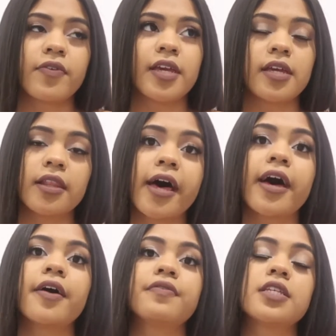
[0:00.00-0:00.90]
He
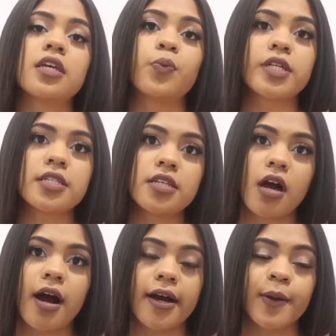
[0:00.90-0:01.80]
left, he went to
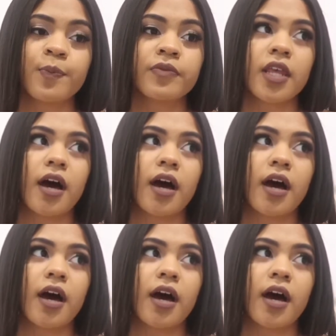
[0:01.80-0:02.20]
DR.